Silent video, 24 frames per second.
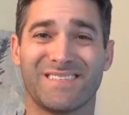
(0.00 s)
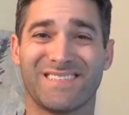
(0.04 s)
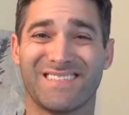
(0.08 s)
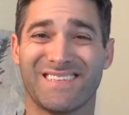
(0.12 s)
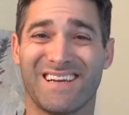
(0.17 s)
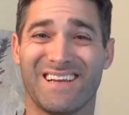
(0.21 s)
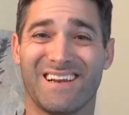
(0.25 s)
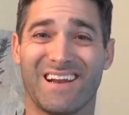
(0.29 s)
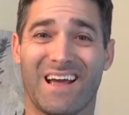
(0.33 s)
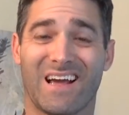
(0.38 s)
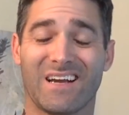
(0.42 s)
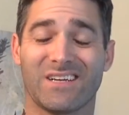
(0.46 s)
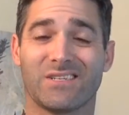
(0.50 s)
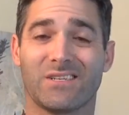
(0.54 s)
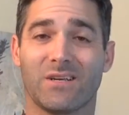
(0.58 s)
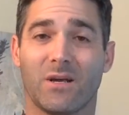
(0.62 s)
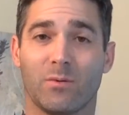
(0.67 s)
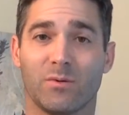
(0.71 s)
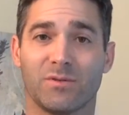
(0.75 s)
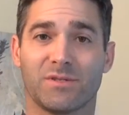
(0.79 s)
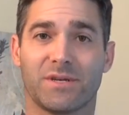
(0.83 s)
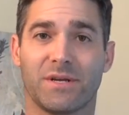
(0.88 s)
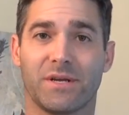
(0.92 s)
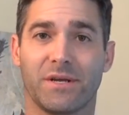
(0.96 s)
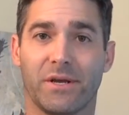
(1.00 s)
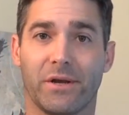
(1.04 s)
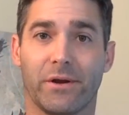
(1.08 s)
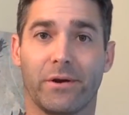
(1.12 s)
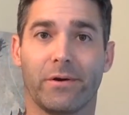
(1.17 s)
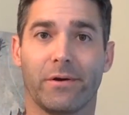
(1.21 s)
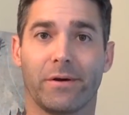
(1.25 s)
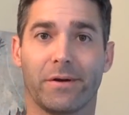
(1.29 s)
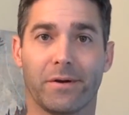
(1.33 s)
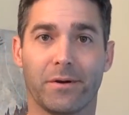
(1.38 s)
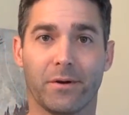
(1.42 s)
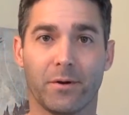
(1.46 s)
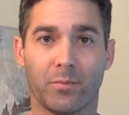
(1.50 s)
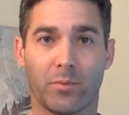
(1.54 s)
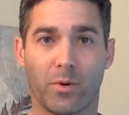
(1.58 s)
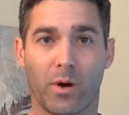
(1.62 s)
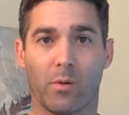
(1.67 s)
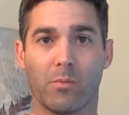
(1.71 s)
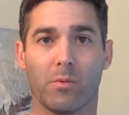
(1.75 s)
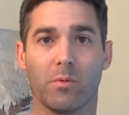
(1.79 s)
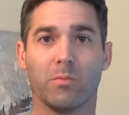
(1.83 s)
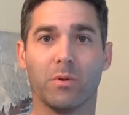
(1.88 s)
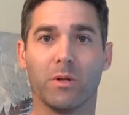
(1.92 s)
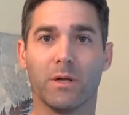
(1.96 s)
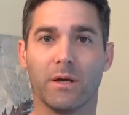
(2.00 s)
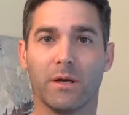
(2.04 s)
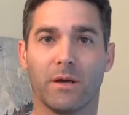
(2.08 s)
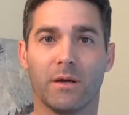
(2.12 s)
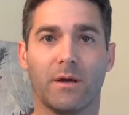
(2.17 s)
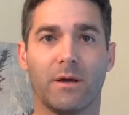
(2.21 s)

sent actually almost a year ago, probably.